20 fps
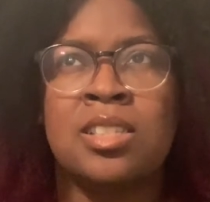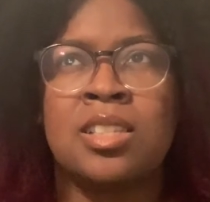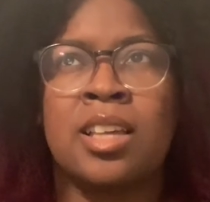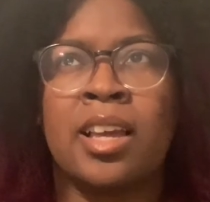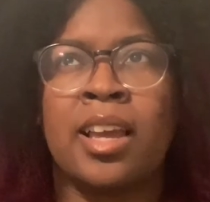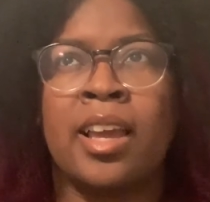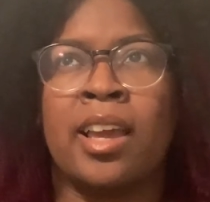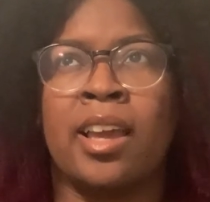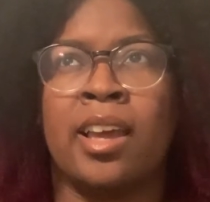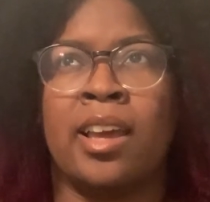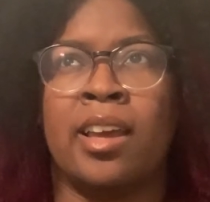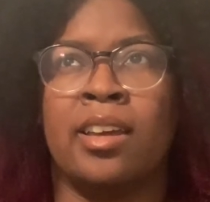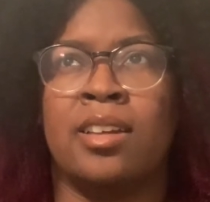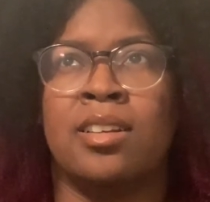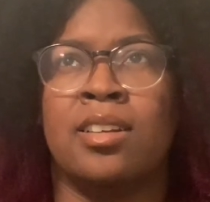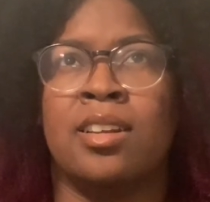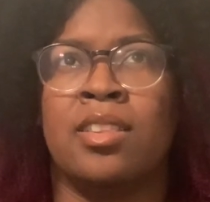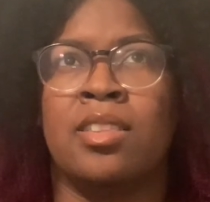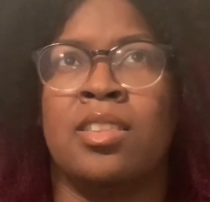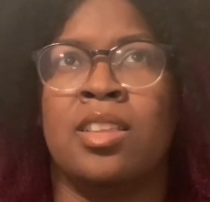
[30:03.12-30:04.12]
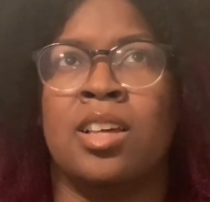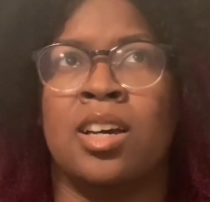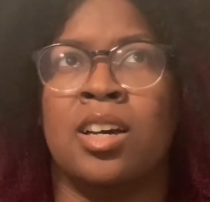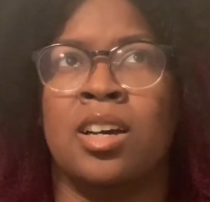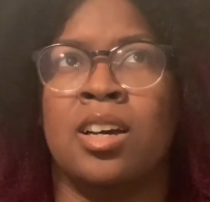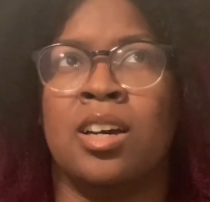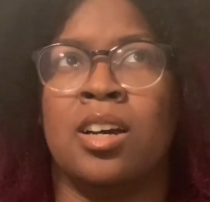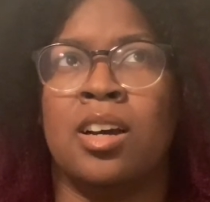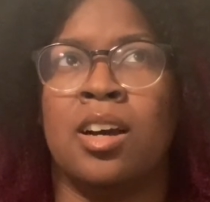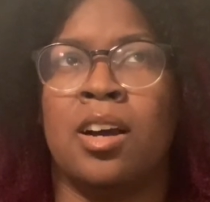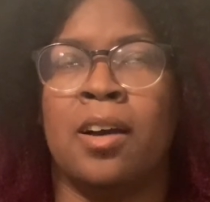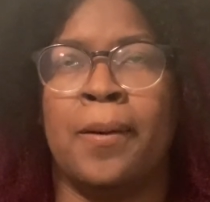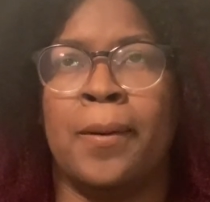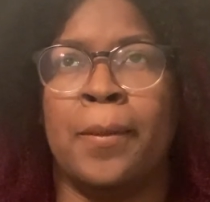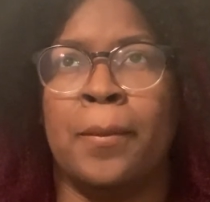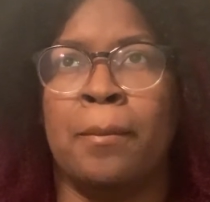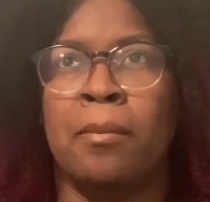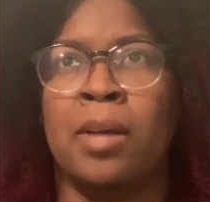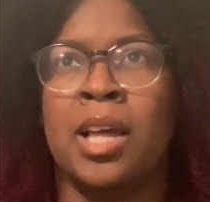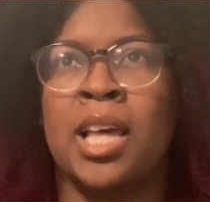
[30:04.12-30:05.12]
and the
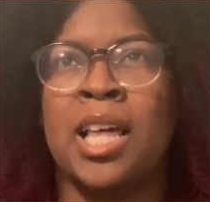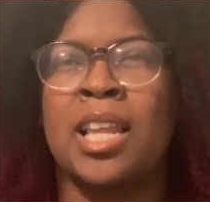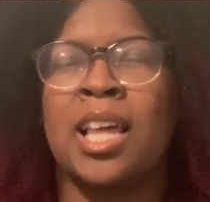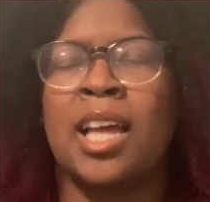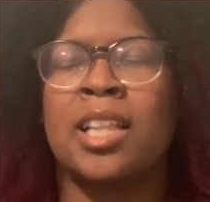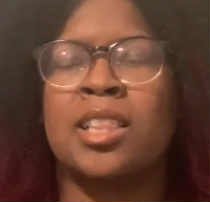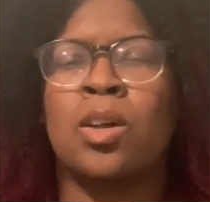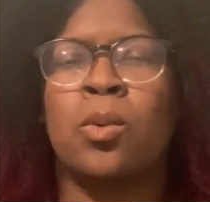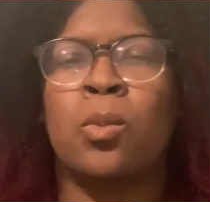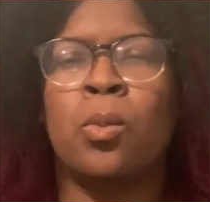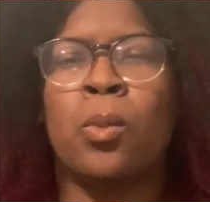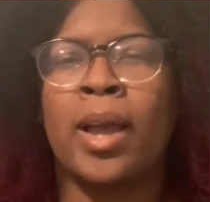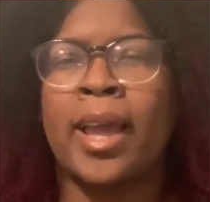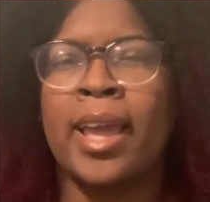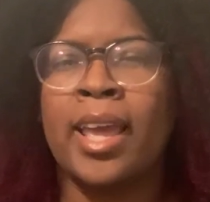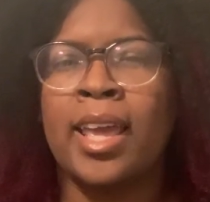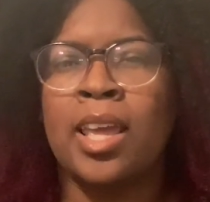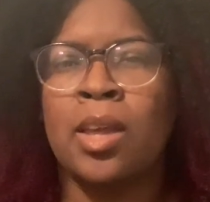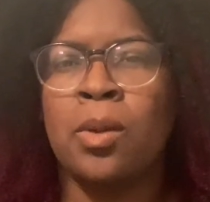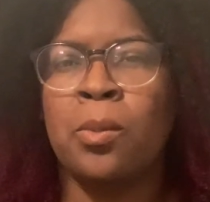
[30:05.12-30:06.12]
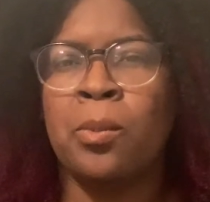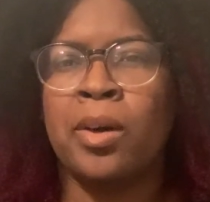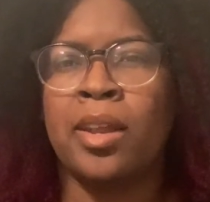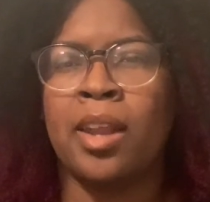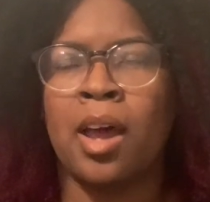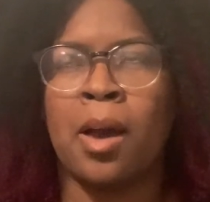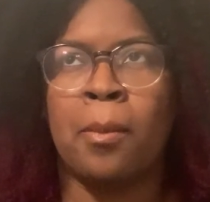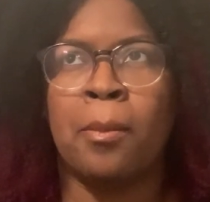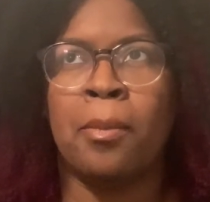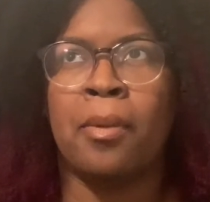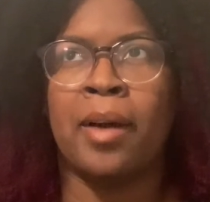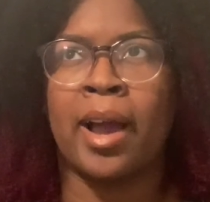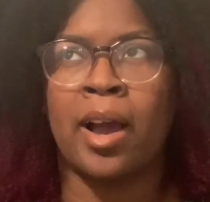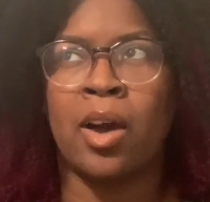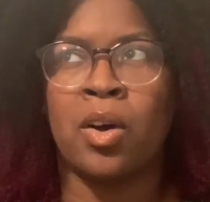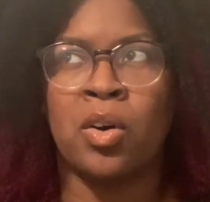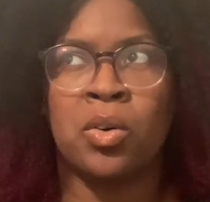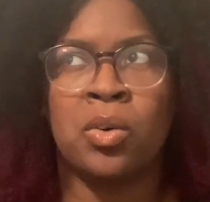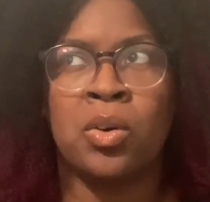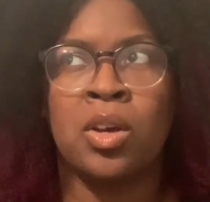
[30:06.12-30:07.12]
like the way he went
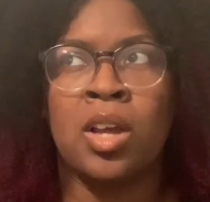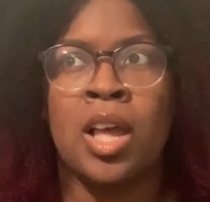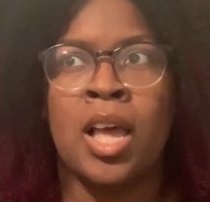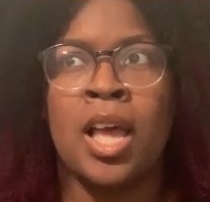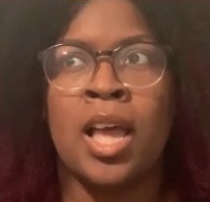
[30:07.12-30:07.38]
about